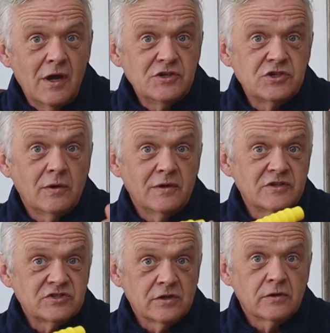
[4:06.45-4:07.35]
ratio
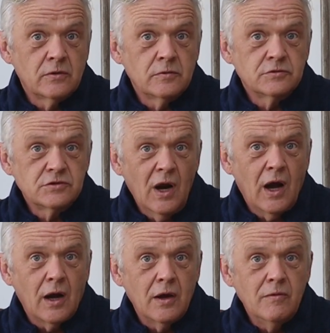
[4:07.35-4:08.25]
in a single
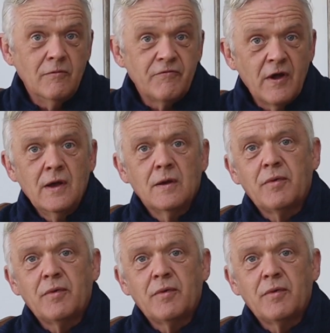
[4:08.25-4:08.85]
drive